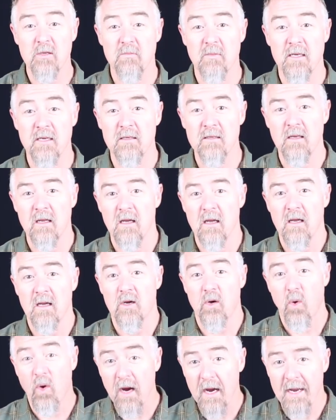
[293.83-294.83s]
have been
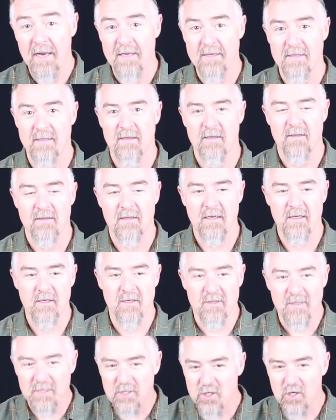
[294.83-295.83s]
quiet. They,
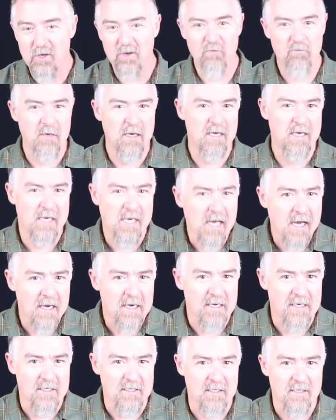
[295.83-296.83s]
they should have been
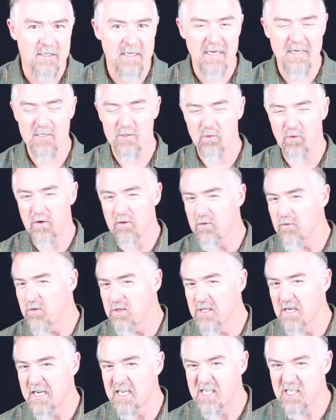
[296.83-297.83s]
nice. That's what
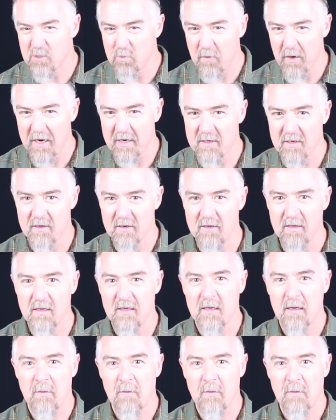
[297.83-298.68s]
was expected.